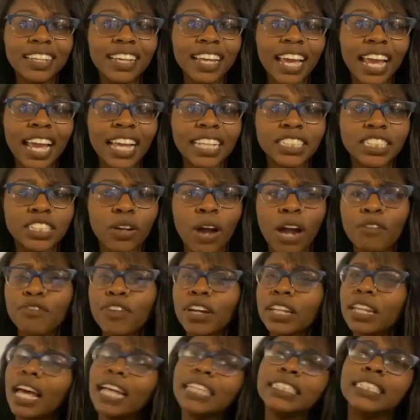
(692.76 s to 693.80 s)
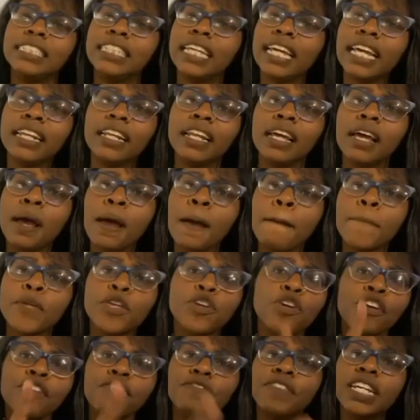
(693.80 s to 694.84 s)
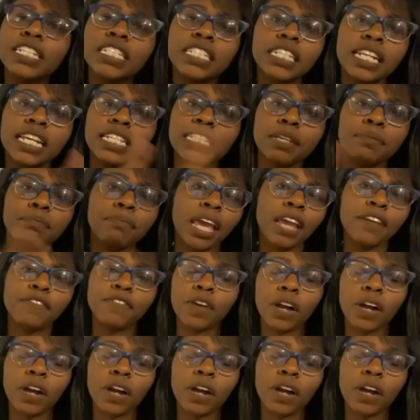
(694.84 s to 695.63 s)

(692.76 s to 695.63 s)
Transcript: And so I realized then your vision isn't made